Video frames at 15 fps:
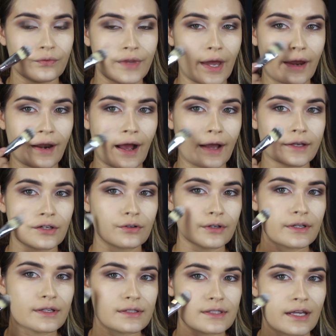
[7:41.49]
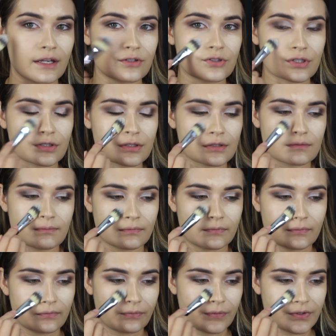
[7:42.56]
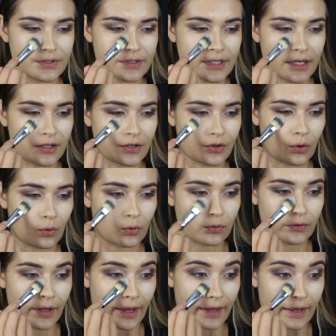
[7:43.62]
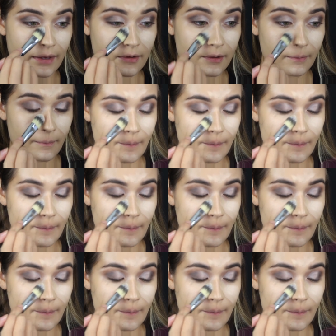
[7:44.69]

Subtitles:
that eye crease and just stay there the whole day.